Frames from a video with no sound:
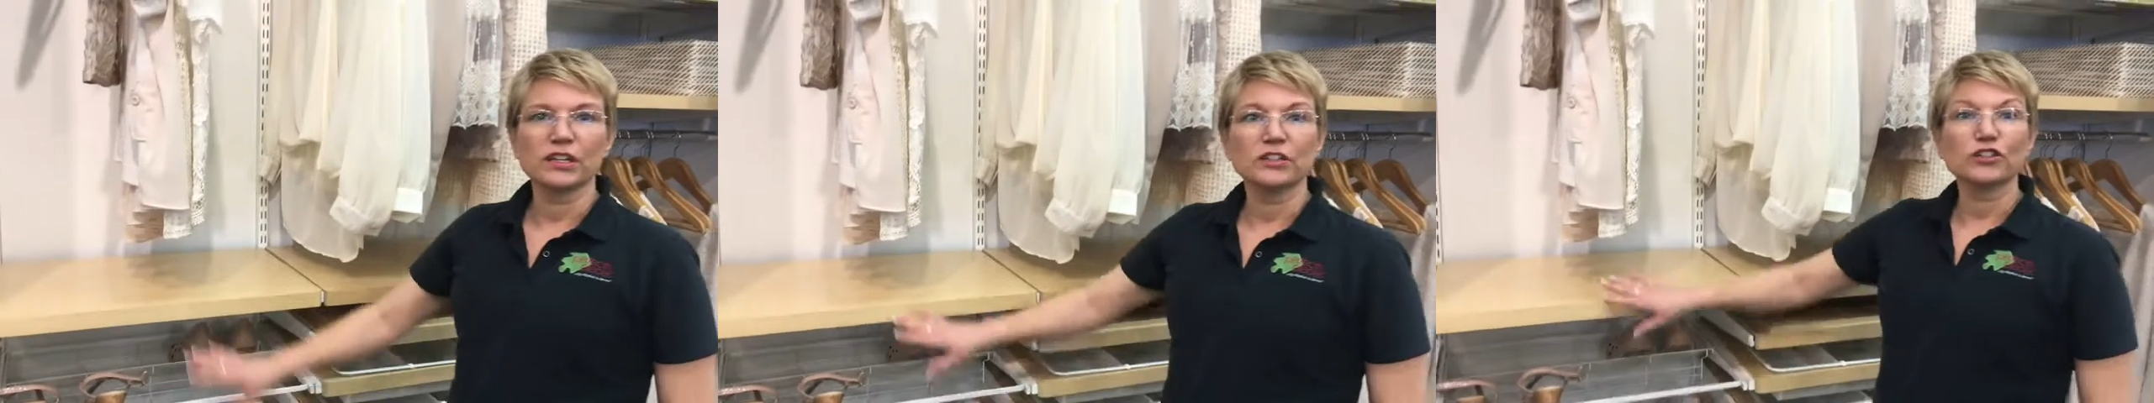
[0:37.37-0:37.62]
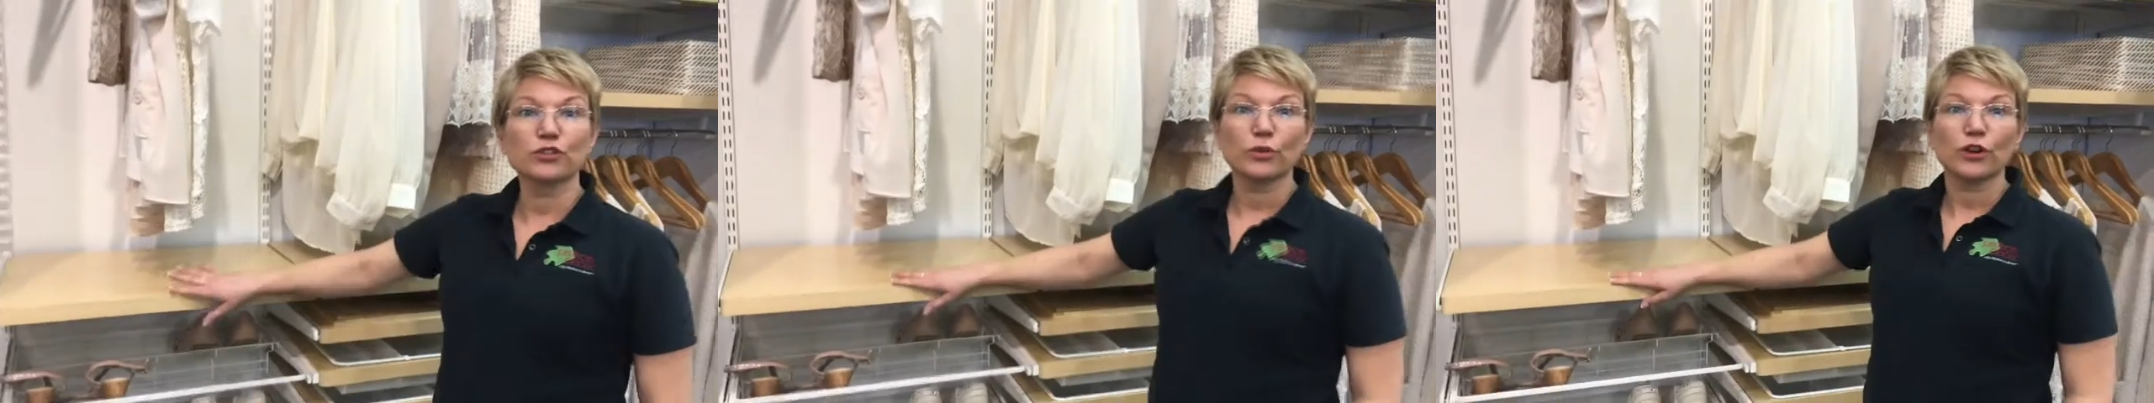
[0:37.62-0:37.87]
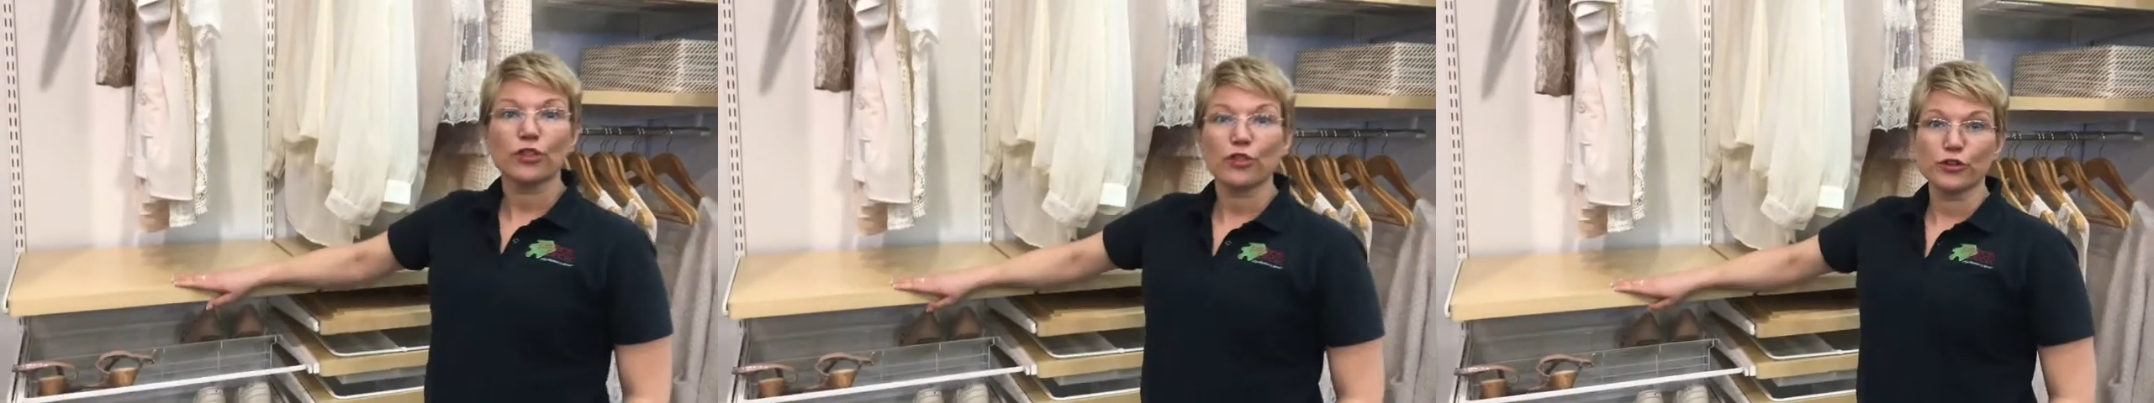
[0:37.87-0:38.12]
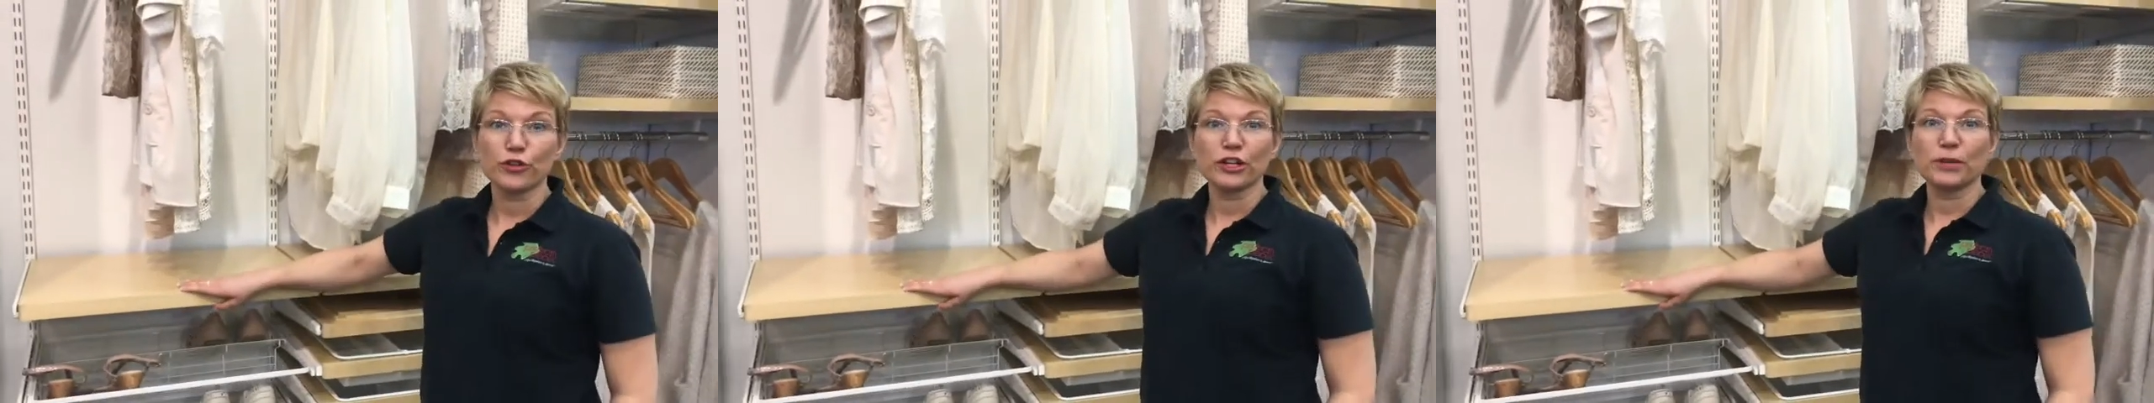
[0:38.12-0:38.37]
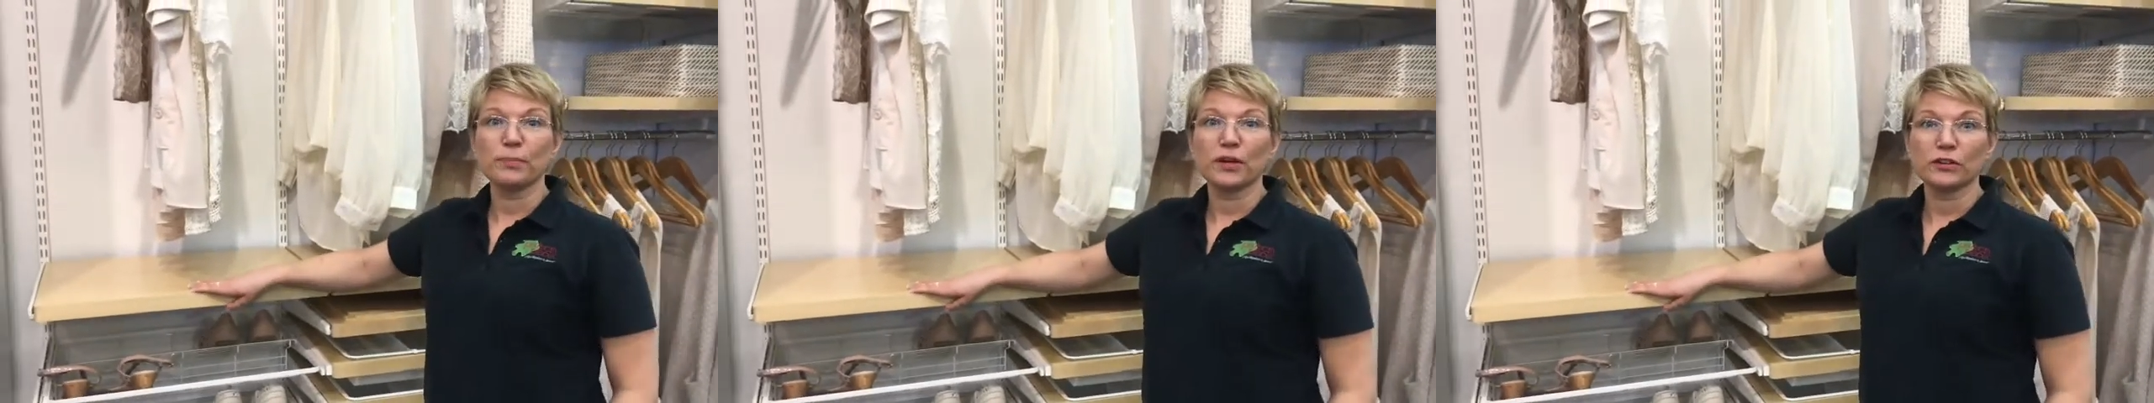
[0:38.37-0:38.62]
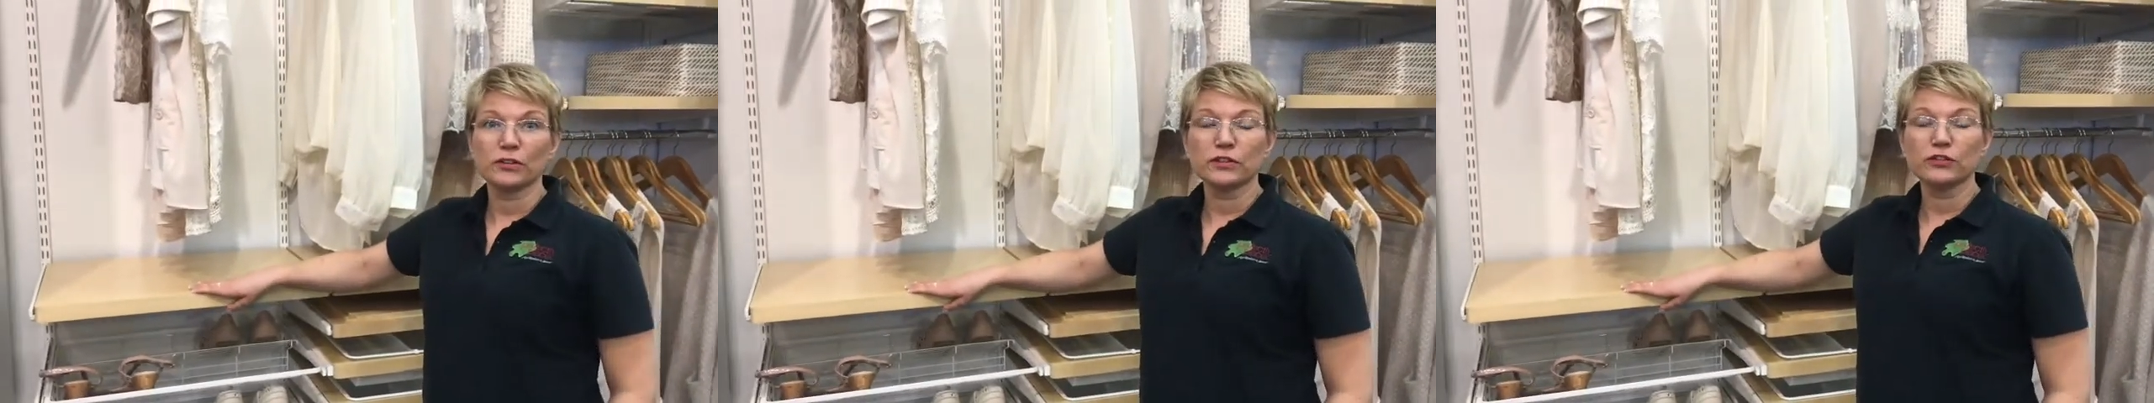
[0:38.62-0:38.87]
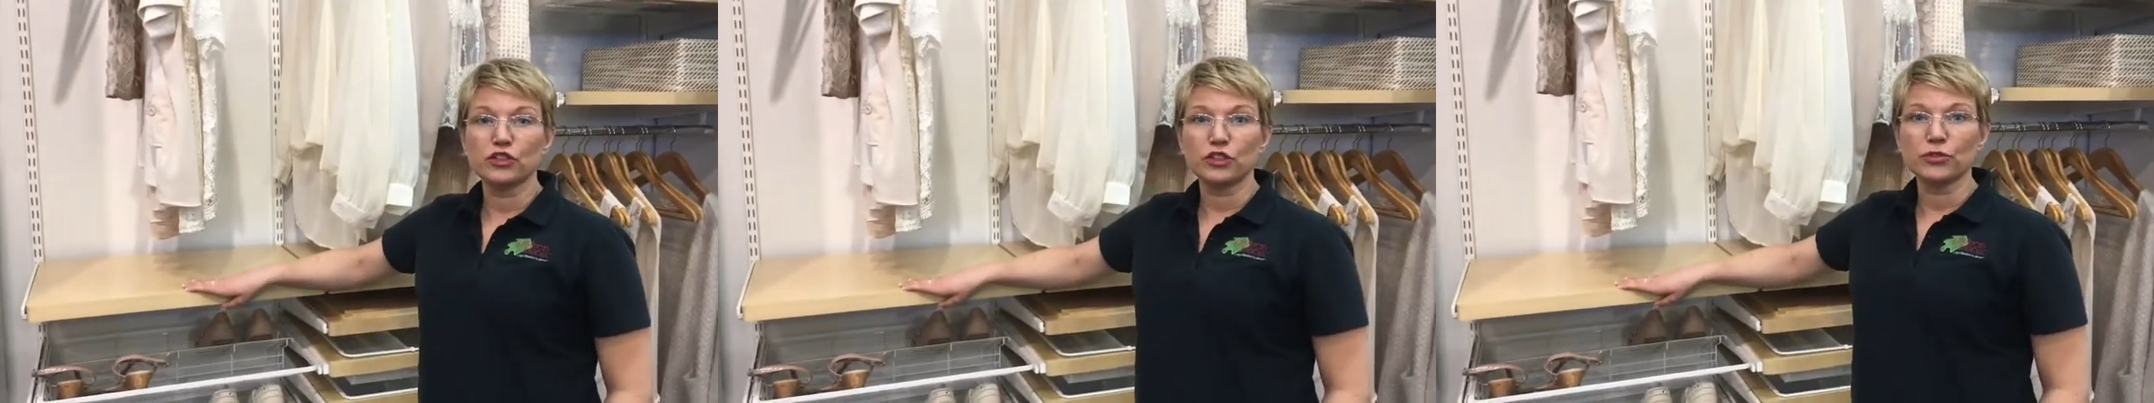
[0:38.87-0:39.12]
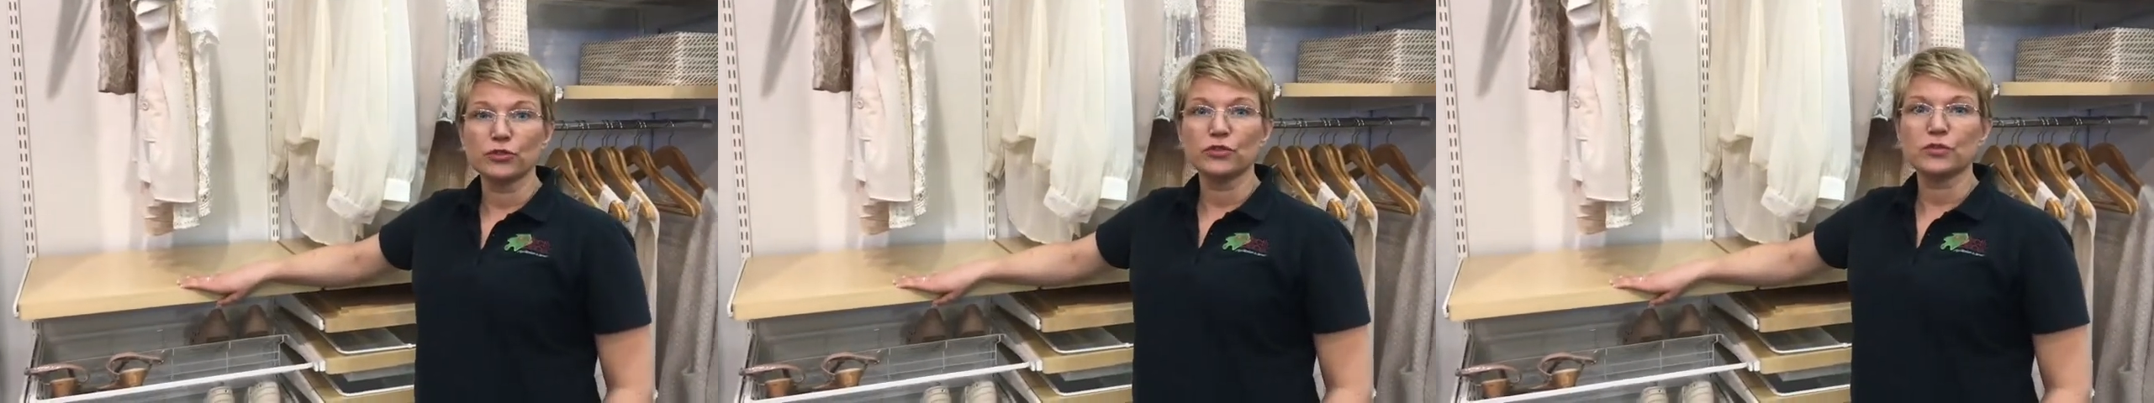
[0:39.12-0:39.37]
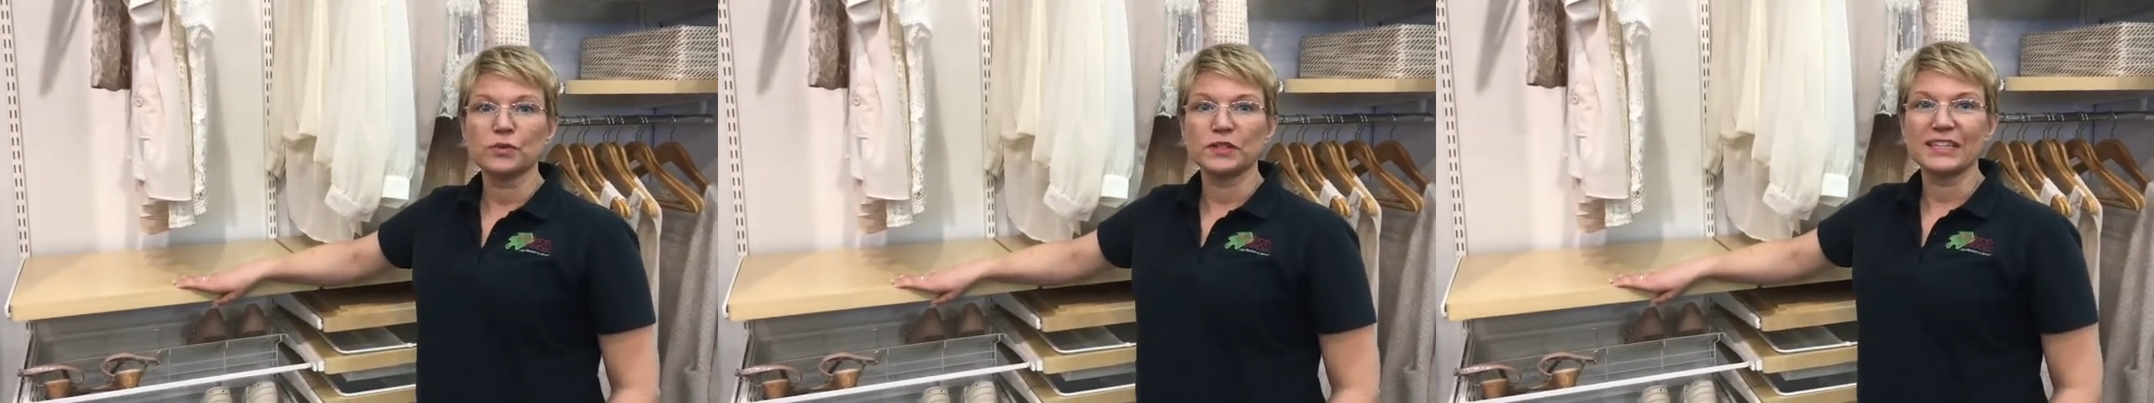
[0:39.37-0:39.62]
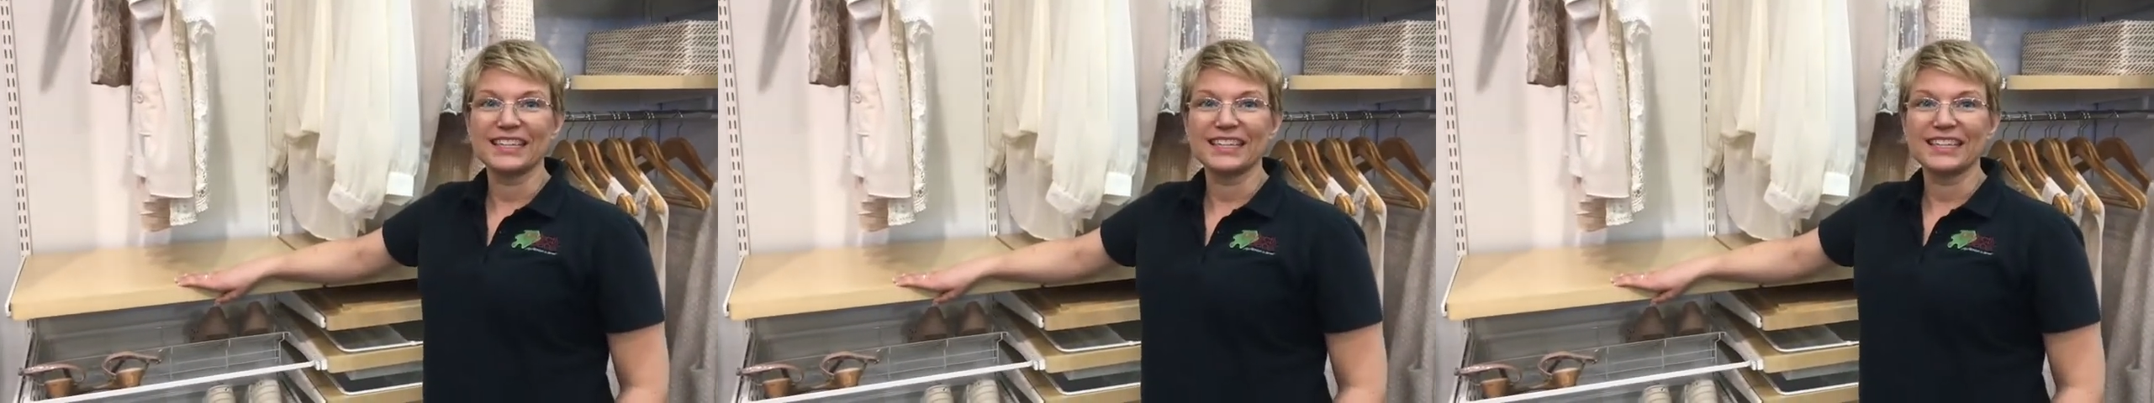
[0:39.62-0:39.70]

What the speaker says: can store 30 pairs of shoes with